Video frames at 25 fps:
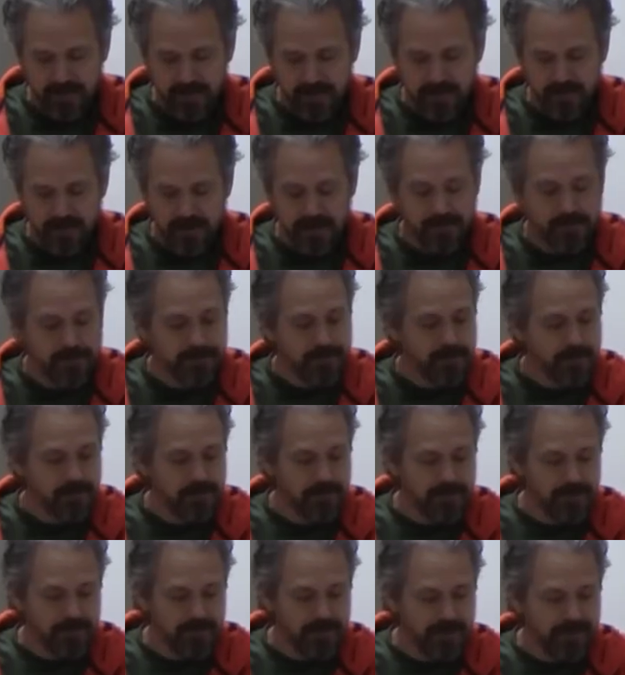Uh, you've
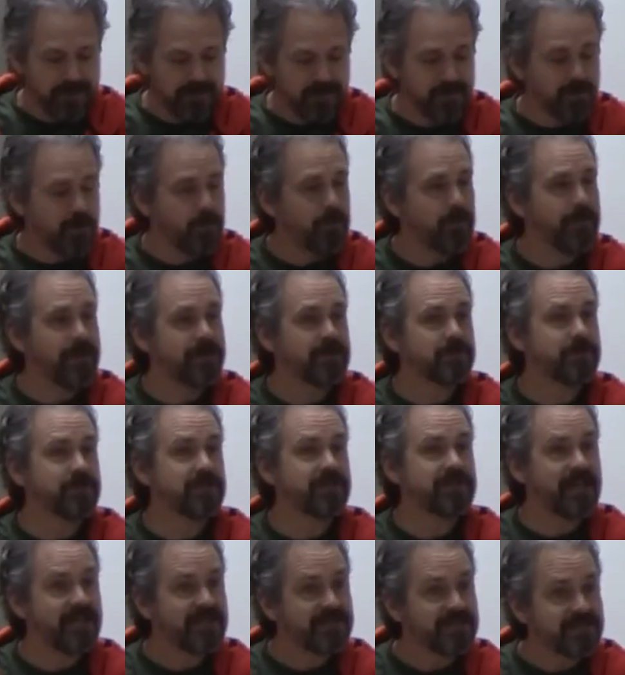heard the phrase, don't mess
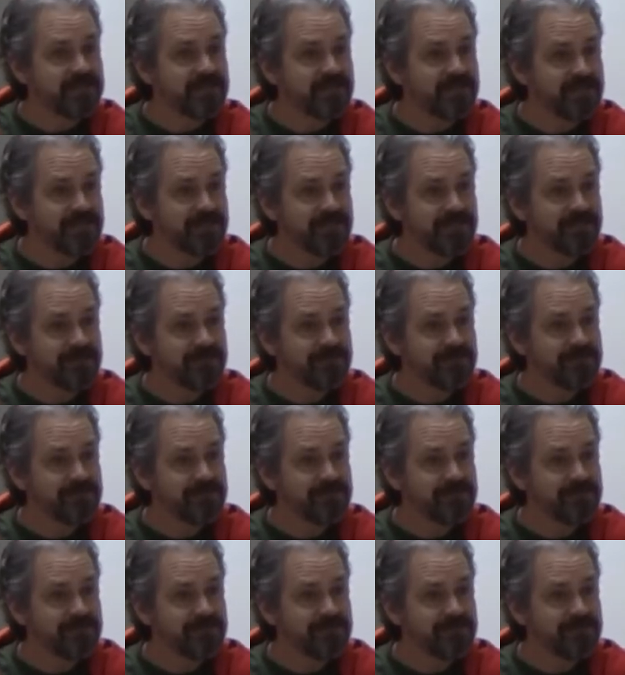with Texas.